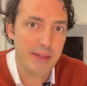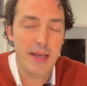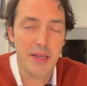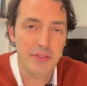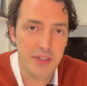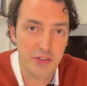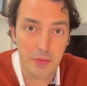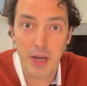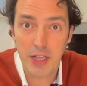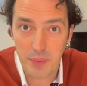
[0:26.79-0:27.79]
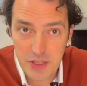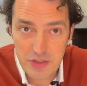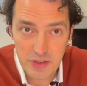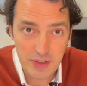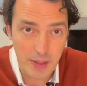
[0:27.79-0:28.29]
as a buyer
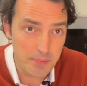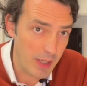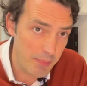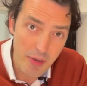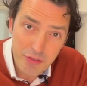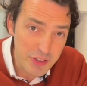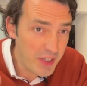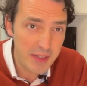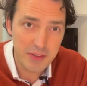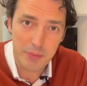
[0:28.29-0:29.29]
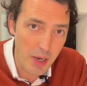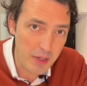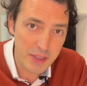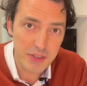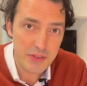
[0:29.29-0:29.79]
agent, I'm every day in the
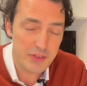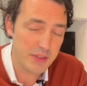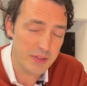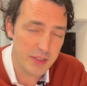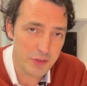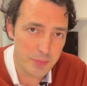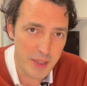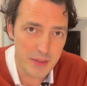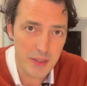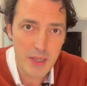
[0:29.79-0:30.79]
market in Spain.